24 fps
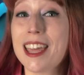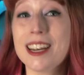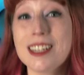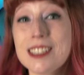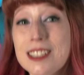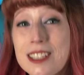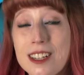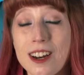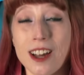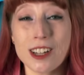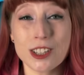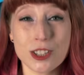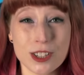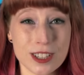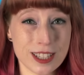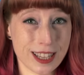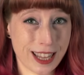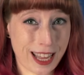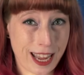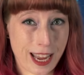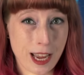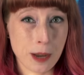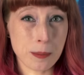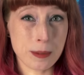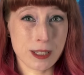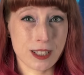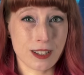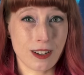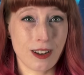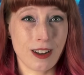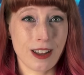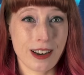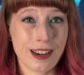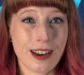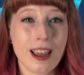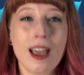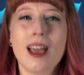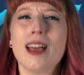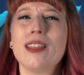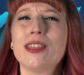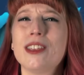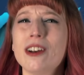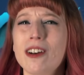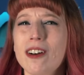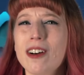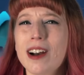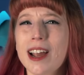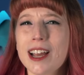And it's not just the Amazon.
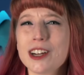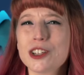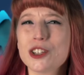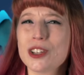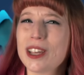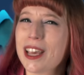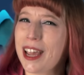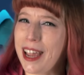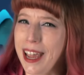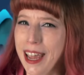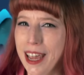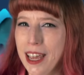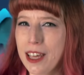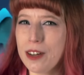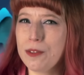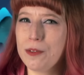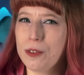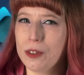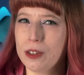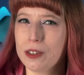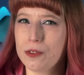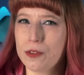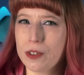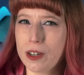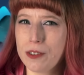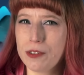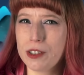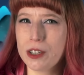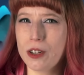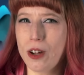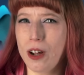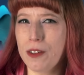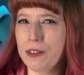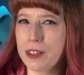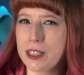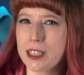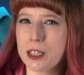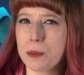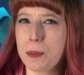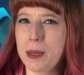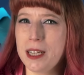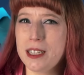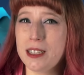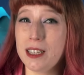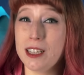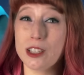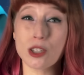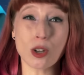There are actually a handful of river dolphin
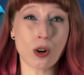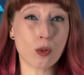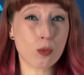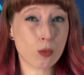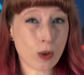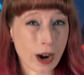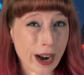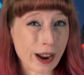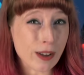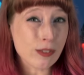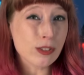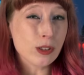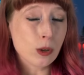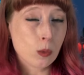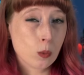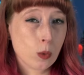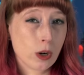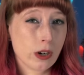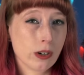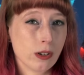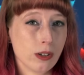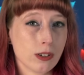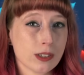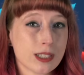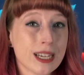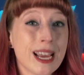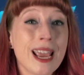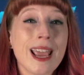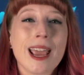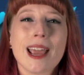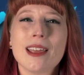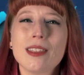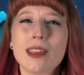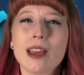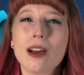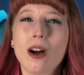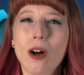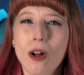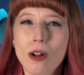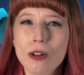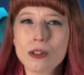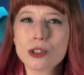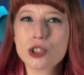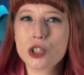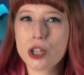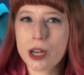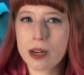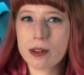species around the world, and they
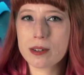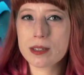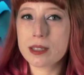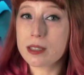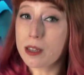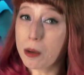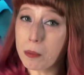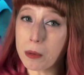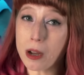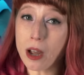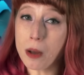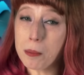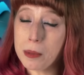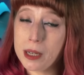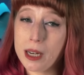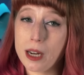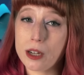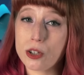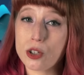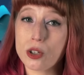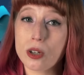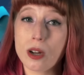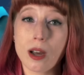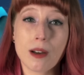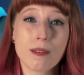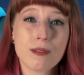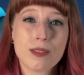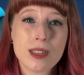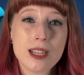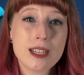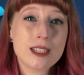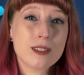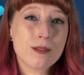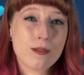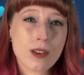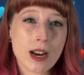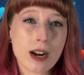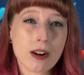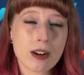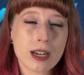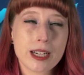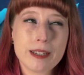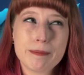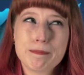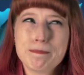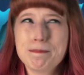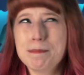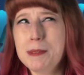all share some combination of these
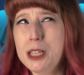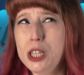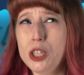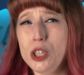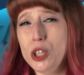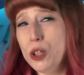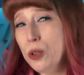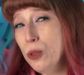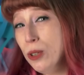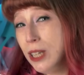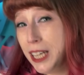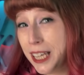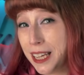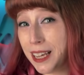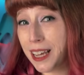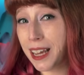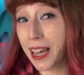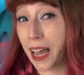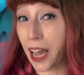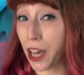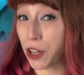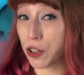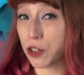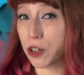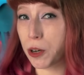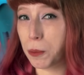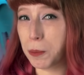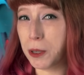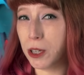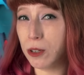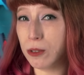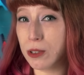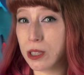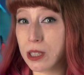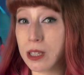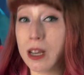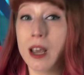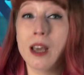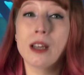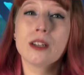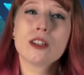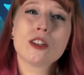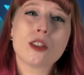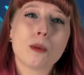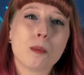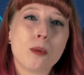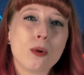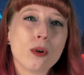very unique attributes
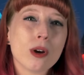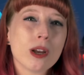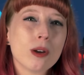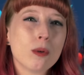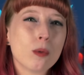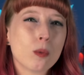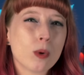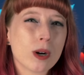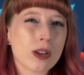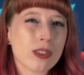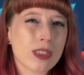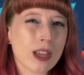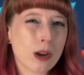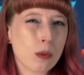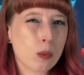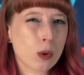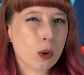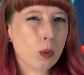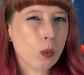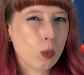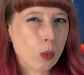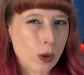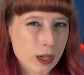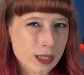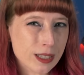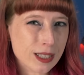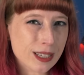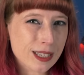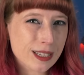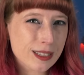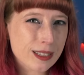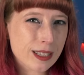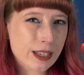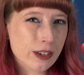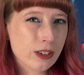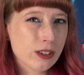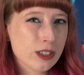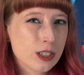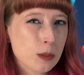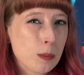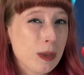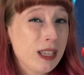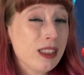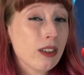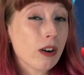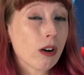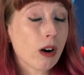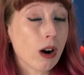to the point where they were once considered to
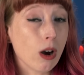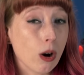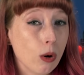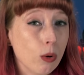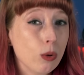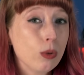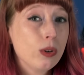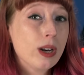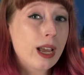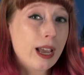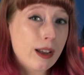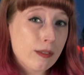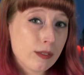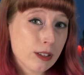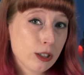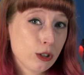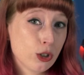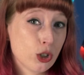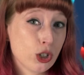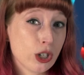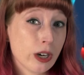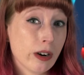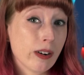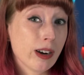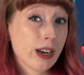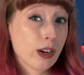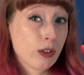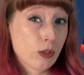be their own evolutionary